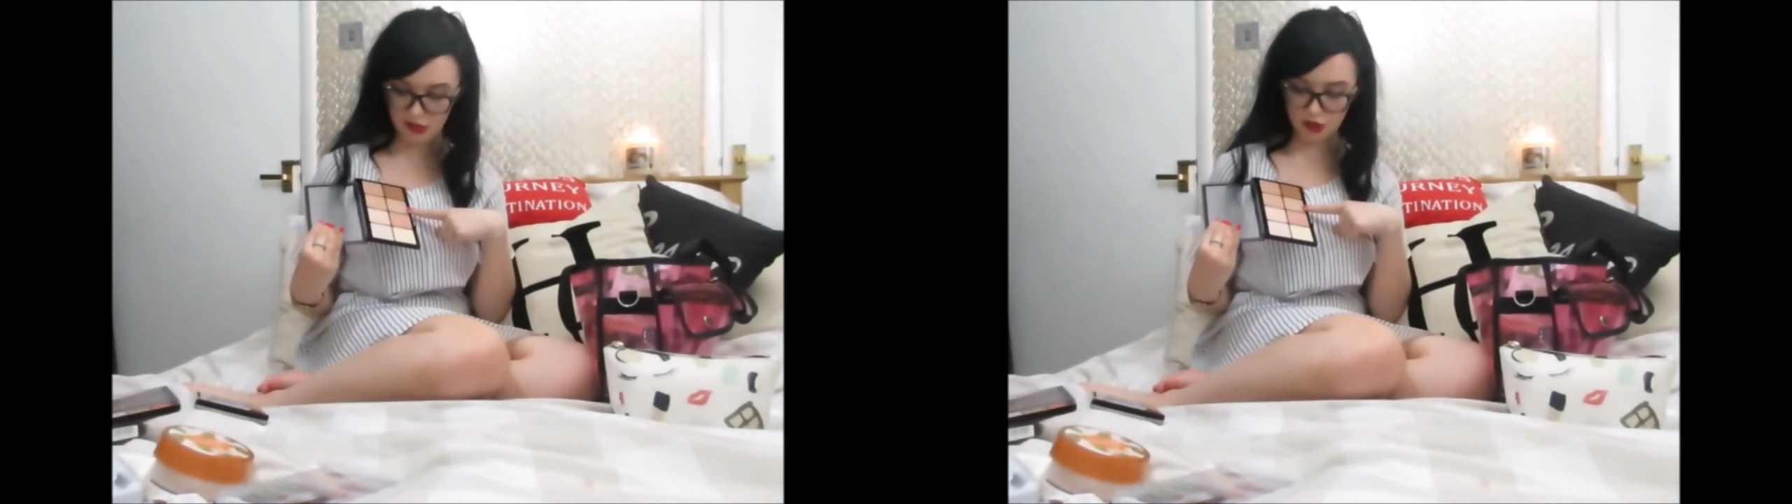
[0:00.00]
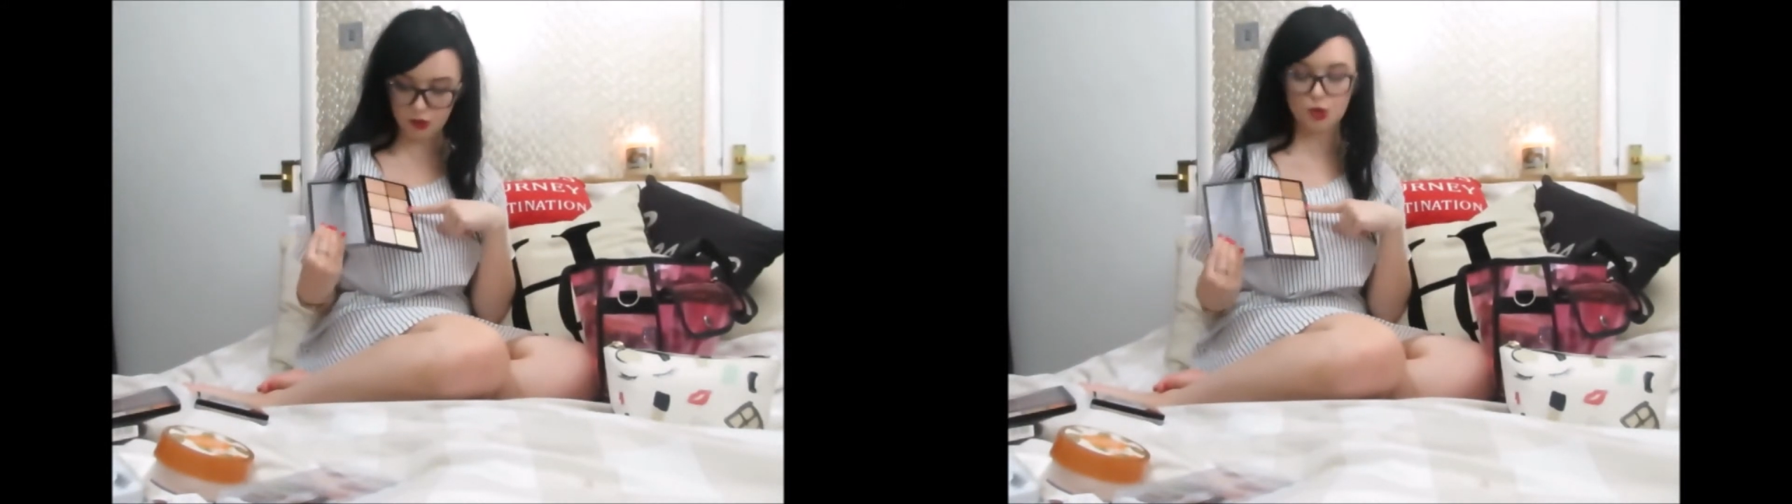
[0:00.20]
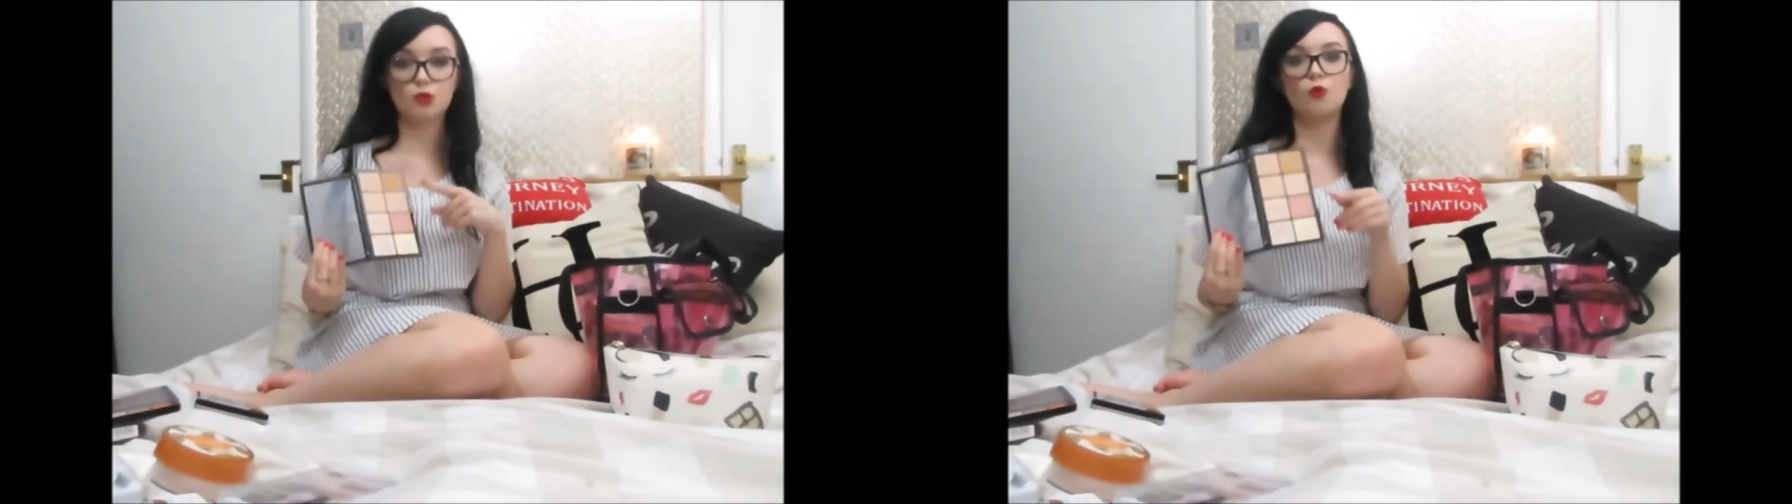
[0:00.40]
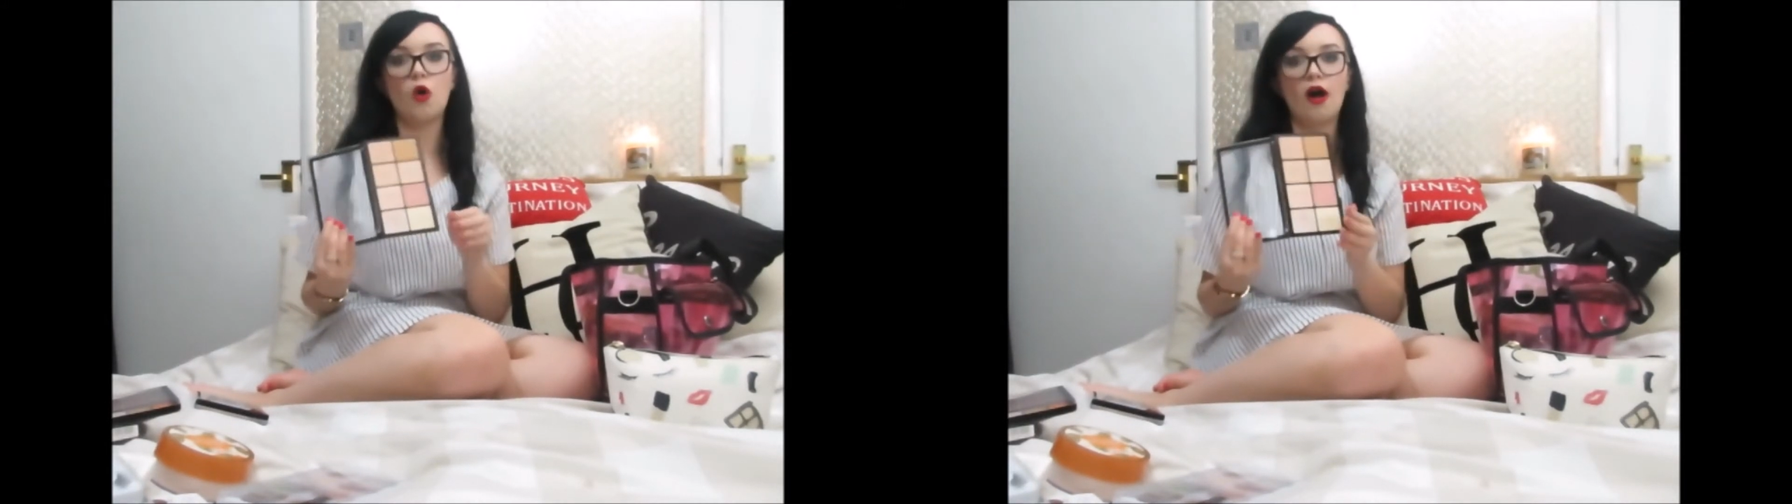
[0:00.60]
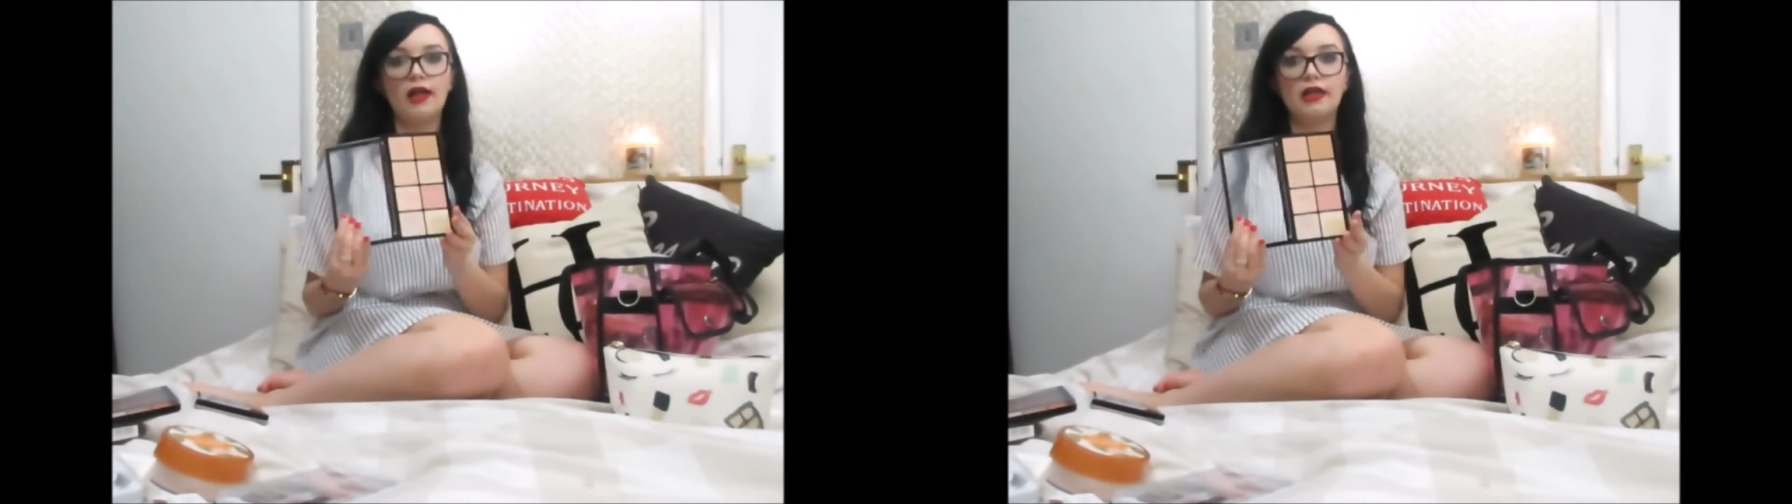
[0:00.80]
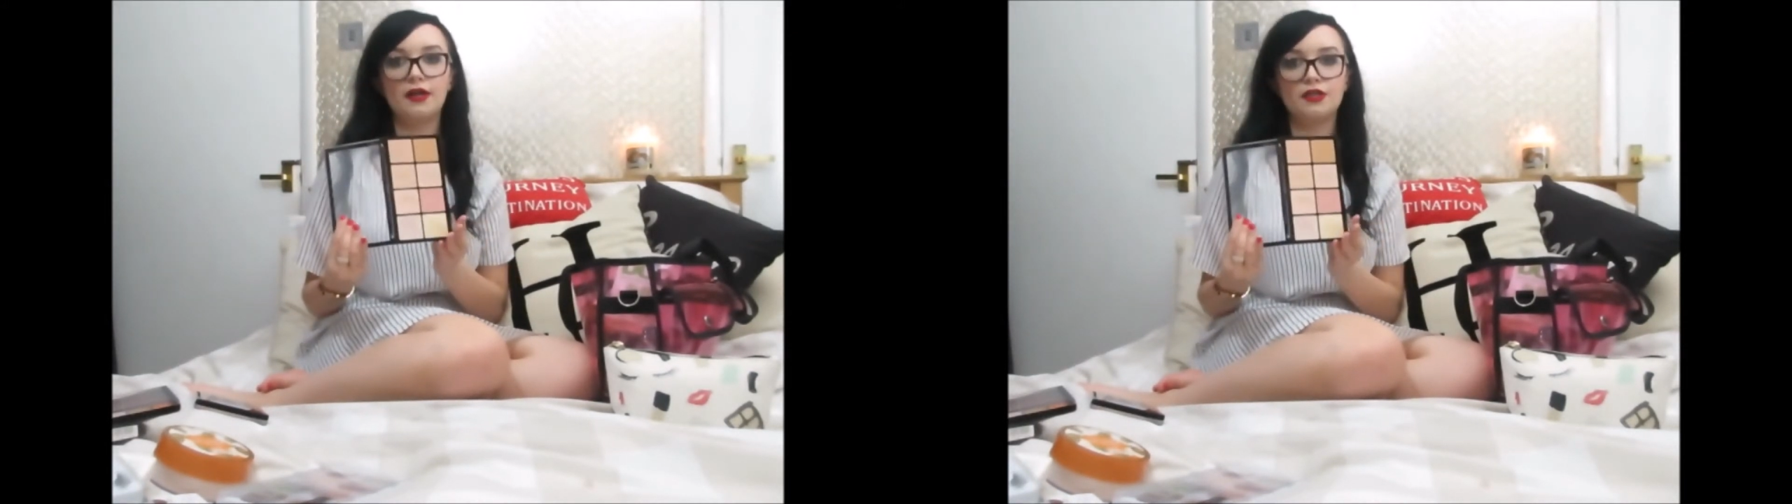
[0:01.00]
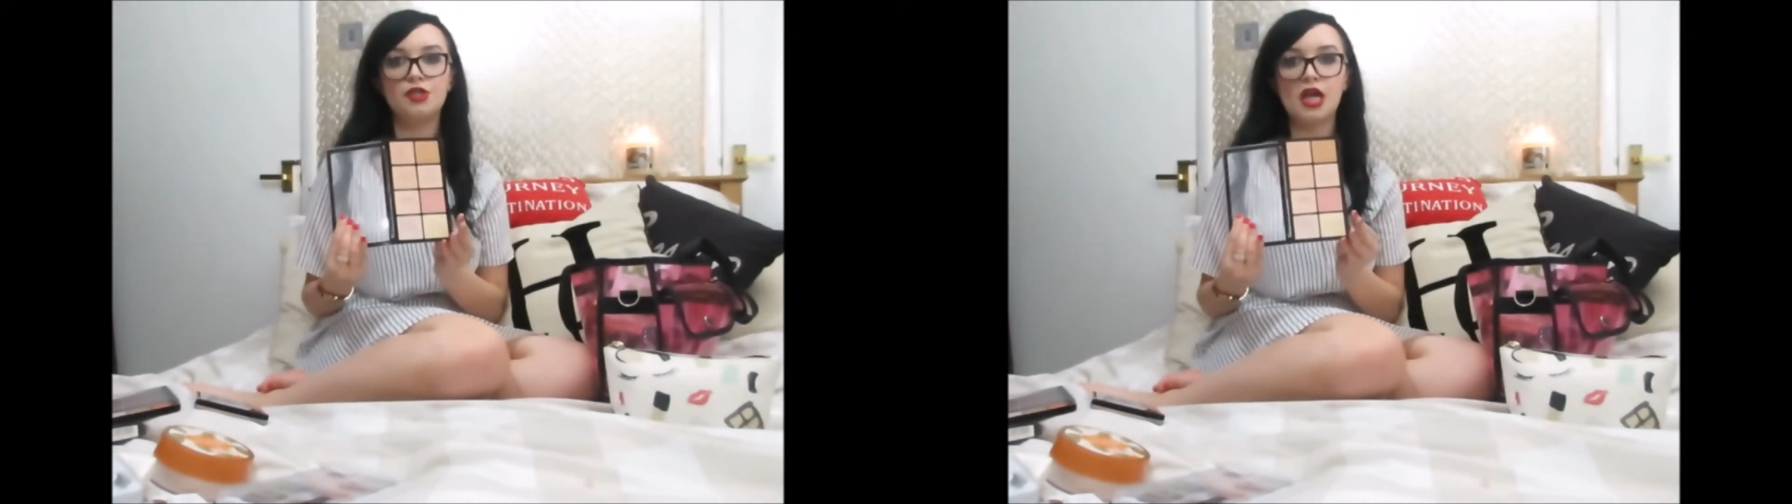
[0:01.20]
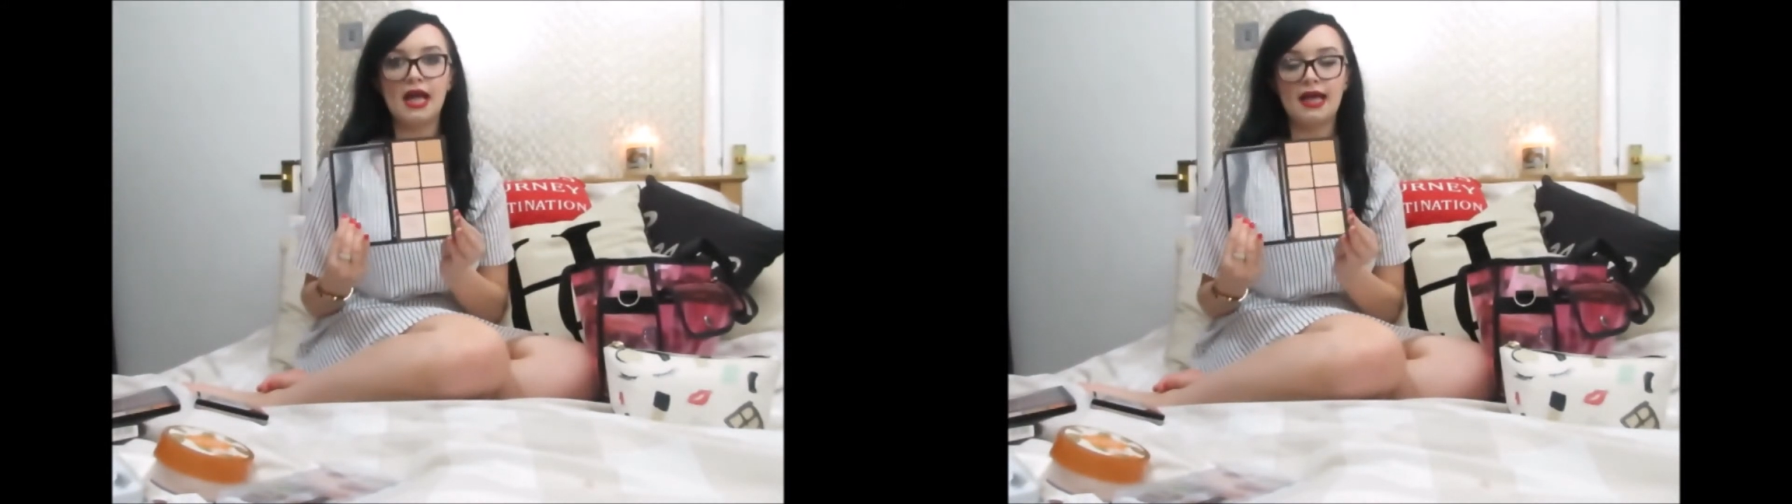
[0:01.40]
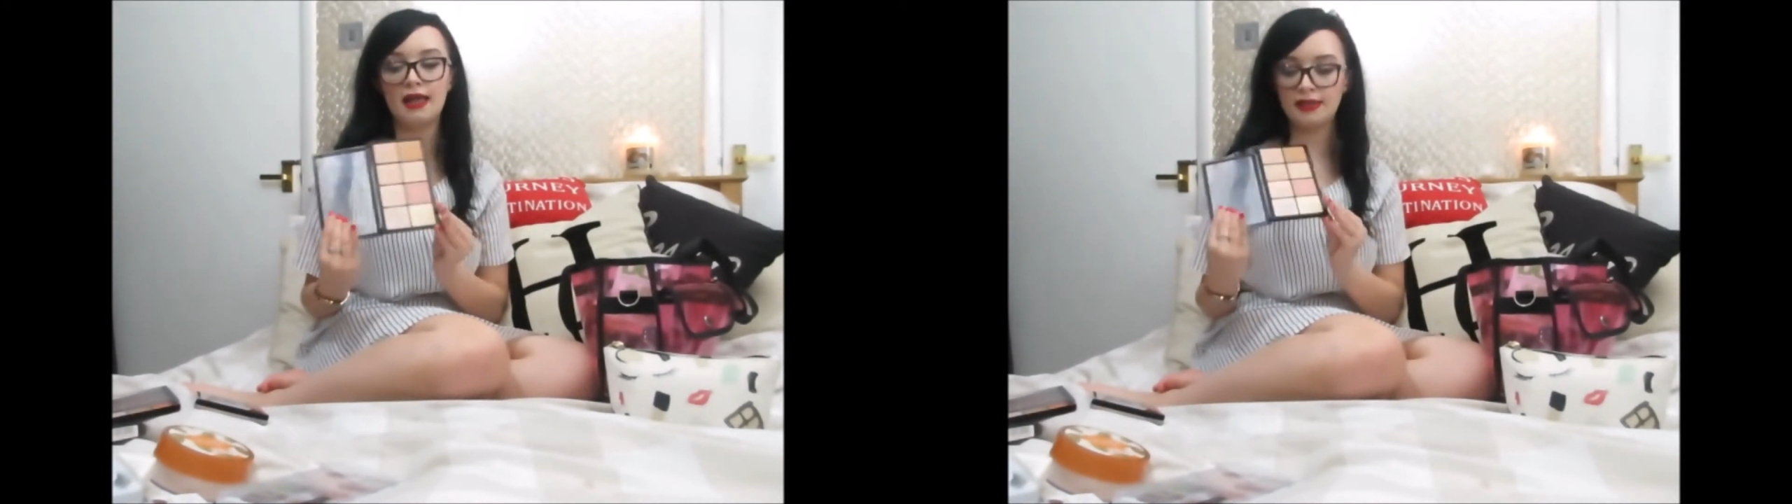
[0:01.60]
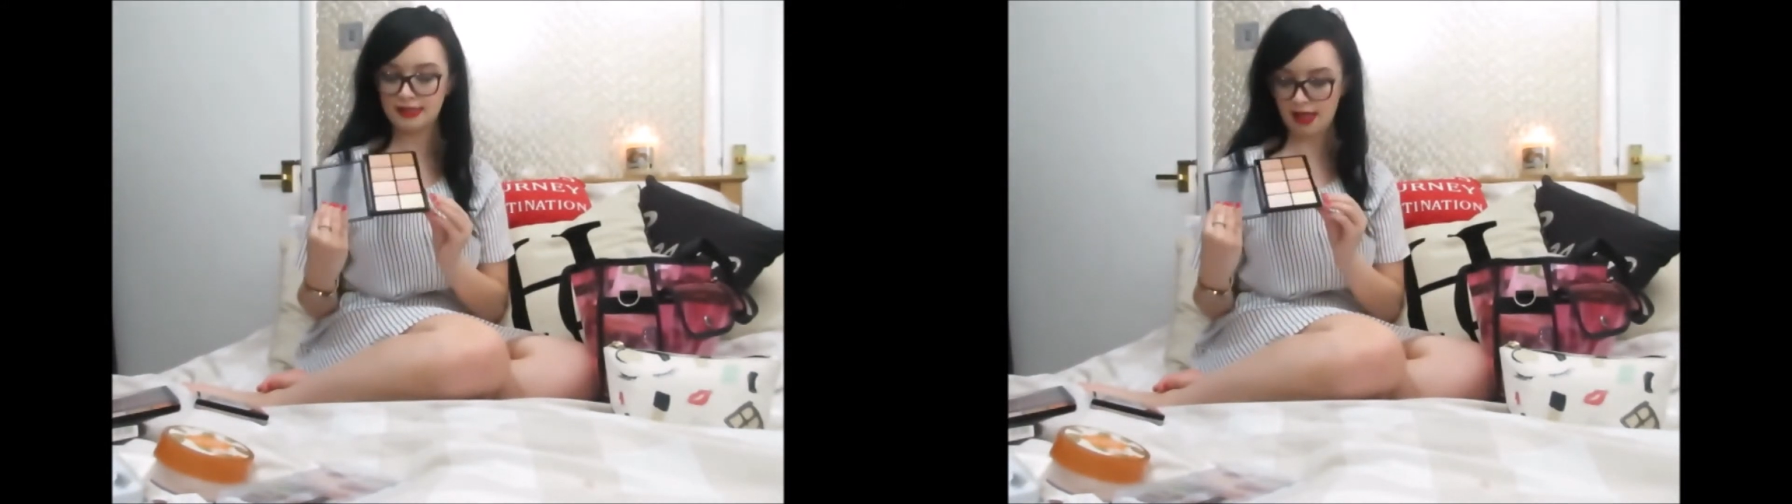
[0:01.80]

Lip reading: neutral highlighter shades.